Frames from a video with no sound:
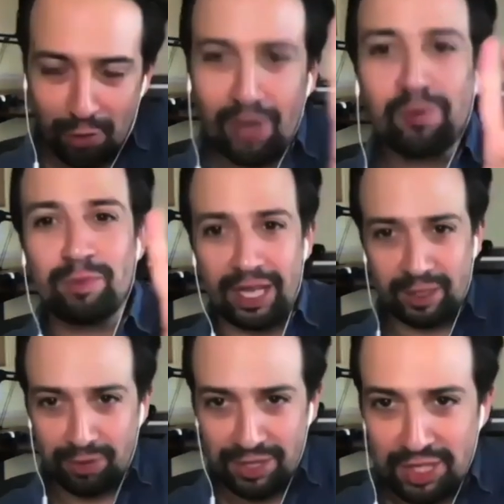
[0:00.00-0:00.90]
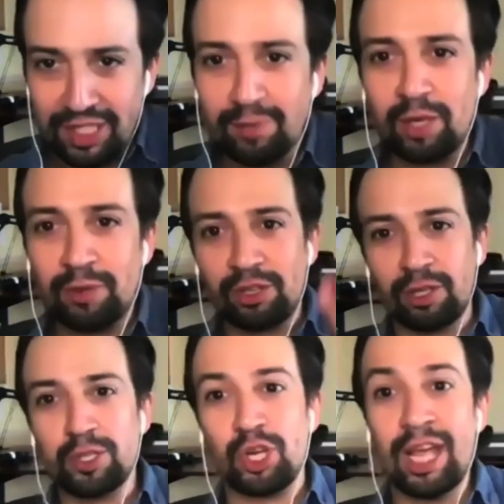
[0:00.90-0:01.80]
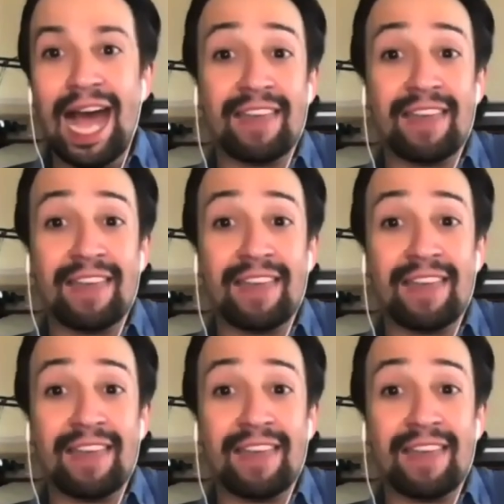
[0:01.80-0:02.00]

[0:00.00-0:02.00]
when we break the proscenium, when we go closer,